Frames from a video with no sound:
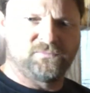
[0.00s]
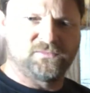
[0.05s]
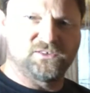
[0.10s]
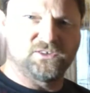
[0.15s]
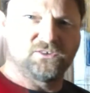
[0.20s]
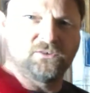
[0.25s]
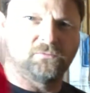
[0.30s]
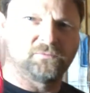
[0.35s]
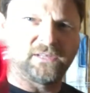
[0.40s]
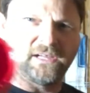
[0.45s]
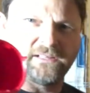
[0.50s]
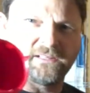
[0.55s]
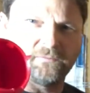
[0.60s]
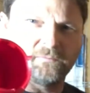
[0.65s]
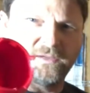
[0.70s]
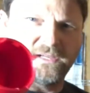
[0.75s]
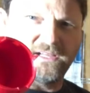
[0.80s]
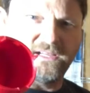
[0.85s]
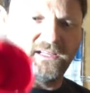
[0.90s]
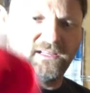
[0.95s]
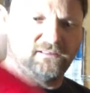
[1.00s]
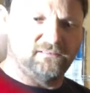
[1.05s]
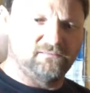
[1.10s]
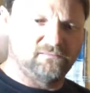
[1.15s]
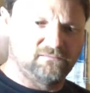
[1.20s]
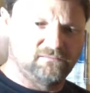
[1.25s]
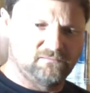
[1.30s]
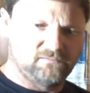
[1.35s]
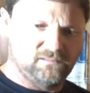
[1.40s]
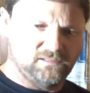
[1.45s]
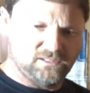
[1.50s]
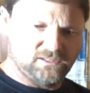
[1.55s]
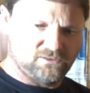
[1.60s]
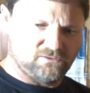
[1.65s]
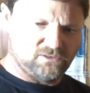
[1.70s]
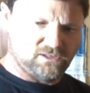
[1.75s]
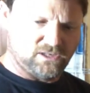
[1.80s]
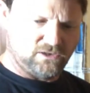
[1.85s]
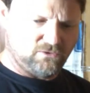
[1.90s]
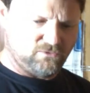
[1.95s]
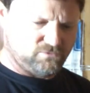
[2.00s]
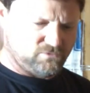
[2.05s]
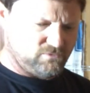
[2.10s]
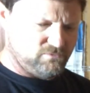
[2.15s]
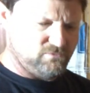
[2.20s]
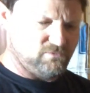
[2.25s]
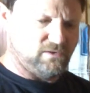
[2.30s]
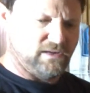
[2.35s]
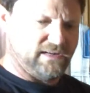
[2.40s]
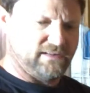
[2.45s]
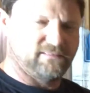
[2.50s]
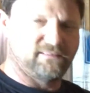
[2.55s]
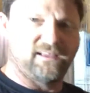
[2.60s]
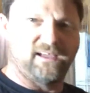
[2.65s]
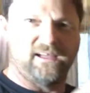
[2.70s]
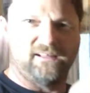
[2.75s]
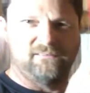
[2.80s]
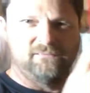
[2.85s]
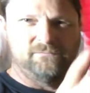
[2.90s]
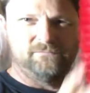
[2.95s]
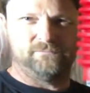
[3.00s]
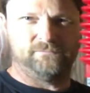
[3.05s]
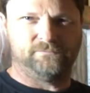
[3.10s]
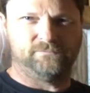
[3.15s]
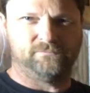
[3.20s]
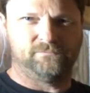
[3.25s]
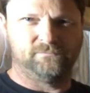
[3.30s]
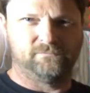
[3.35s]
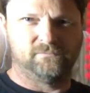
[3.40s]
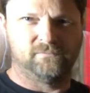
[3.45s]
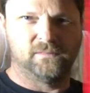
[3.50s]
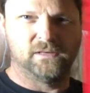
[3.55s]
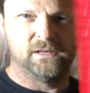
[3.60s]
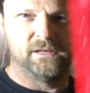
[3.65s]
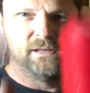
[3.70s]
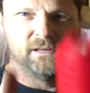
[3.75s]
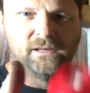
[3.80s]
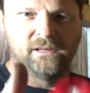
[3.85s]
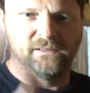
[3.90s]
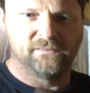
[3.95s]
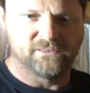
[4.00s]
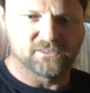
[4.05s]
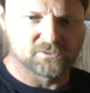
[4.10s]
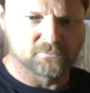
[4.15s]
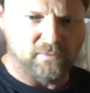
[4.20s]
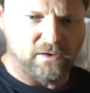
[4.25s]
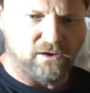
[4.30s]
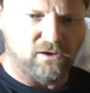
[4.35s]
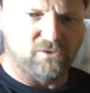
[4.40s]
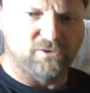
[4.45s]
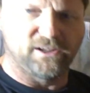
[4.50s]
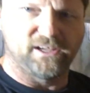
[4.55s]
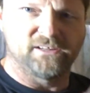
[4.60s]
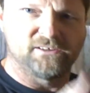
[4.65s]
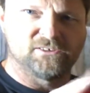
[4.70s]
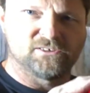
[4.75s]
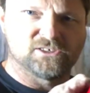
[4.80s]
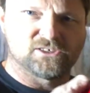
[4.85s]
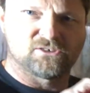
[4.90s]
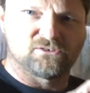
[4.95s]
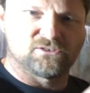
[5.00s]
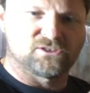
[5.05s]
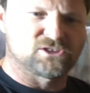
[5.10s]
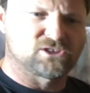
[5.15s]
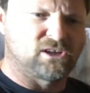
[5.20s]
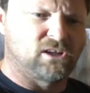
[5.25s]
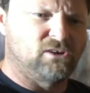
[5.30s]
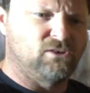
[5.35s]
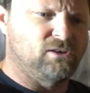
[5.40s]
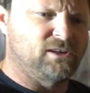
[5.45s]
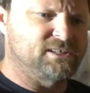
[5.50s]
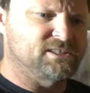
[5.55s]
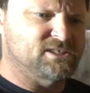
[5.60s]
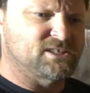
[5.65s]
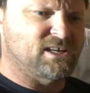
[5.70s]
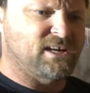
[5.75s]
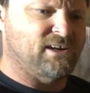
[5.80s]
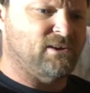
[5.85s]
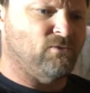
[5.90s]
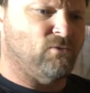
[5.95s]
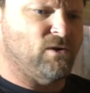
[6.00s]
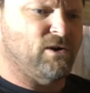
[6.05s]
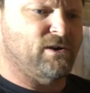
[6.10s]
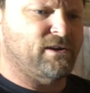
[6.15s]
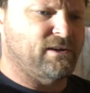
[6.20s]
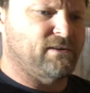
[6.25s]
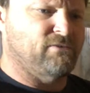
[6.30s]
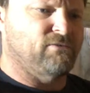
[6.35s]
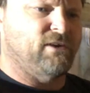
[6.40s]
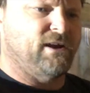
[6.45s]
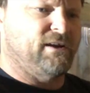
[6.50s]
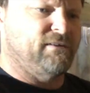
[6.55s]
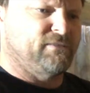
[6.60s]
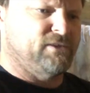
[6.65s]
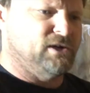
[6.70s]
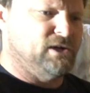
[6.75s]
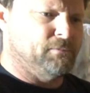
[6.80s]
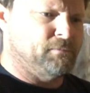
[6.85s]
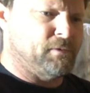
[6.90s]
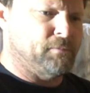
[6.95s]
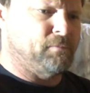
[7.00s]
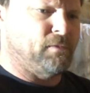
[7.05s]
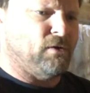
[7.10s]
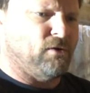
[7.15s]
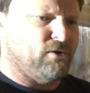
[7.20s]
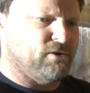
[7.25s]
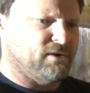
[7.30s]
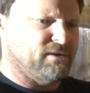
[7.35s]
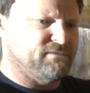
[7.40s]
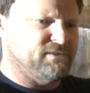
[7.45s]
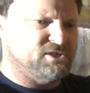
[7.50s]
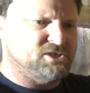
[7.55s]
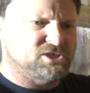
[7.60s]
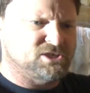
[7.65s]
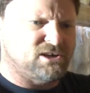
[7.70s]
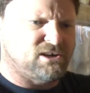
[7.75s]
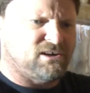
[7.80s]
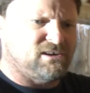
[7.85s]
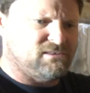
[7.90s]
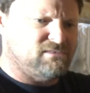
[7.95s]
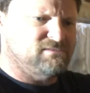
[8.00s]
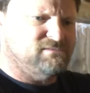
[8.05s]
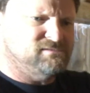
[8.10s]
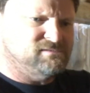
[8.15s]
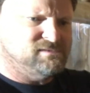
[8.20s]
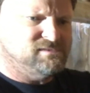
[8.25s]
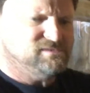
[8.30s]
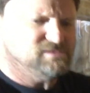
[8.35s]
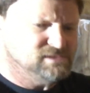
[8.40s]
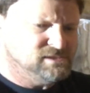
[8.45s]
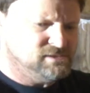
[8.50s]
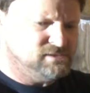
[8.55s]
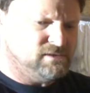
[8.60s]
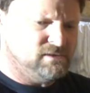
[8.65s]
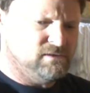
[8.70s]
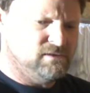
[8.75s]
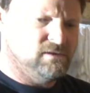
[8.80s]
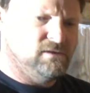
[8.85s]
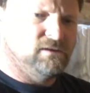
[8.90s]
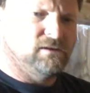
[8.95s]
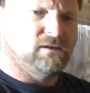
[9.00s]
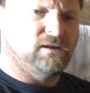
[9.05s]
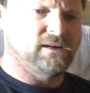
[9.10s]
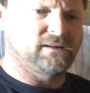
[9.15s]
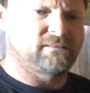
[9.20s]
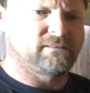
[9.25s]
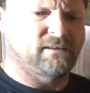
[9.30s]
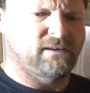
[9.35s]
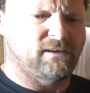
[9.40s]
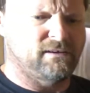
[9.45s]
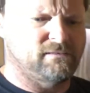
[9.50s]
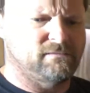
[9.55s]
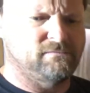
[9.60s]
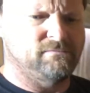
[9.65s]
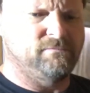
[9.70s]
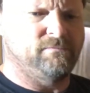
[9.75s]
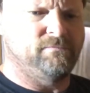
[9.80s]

so you're going to take the big end, and it's going to go like that. The smaller end, you're just going to slowly just kind of work it around the upper part of the shock. Like that.